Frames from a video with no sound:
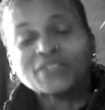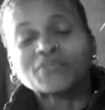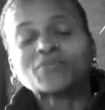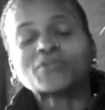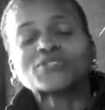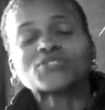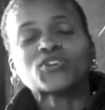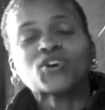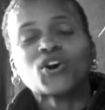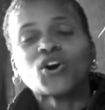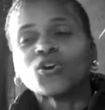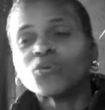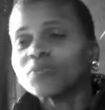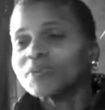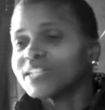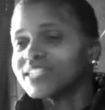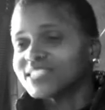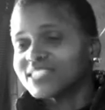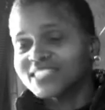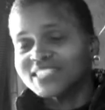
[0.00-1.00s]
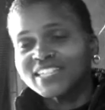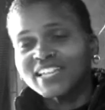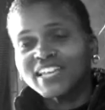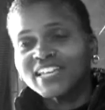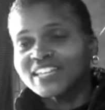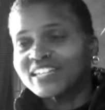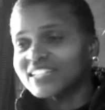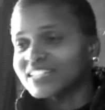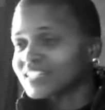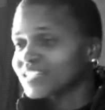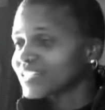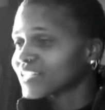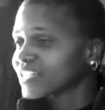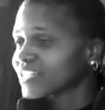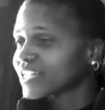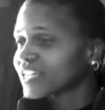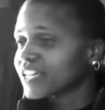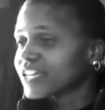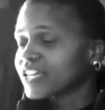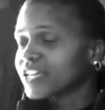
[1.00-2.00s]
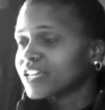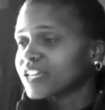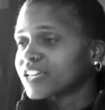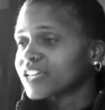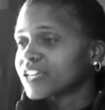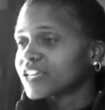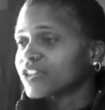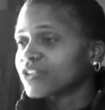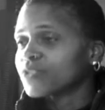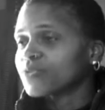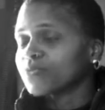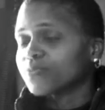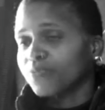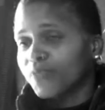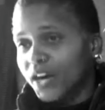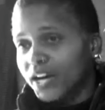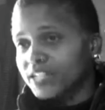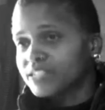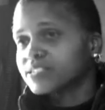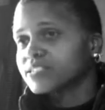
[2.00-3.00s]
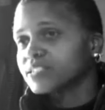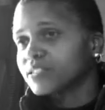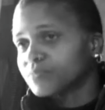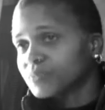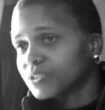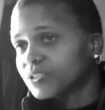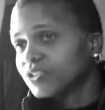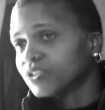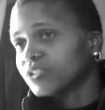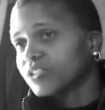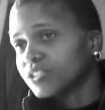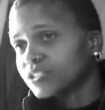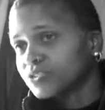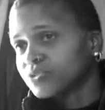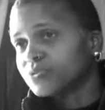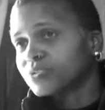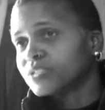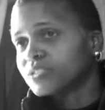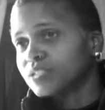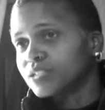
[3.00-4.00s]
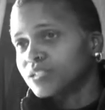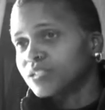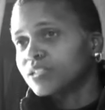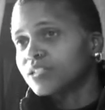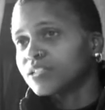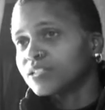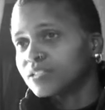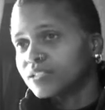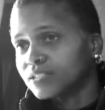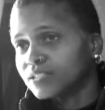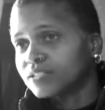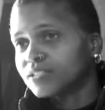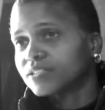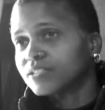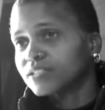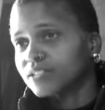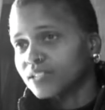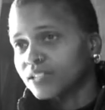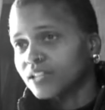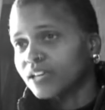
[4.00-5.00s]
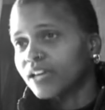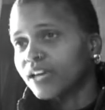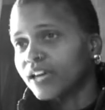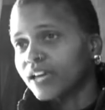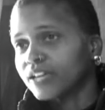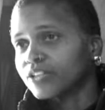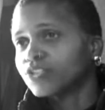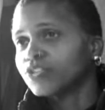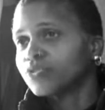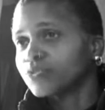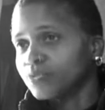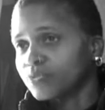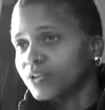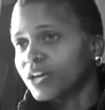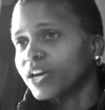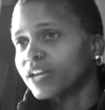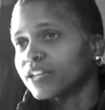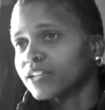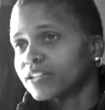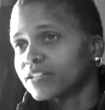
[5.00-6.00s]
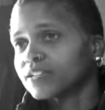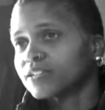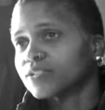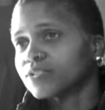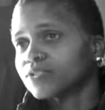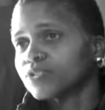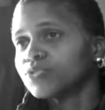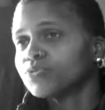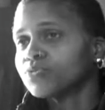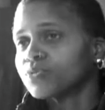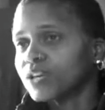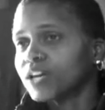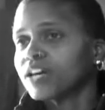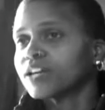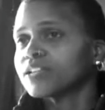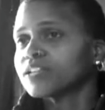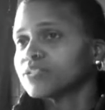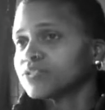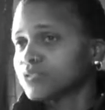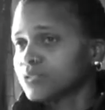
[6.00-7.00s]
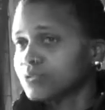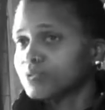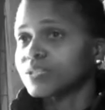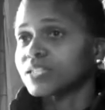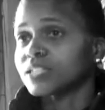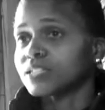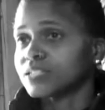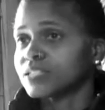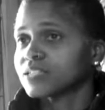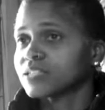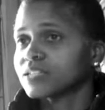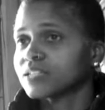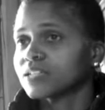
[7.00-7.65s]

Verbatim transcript: It was always stated, find something you're interested in, and you've gotta you've gotta do it.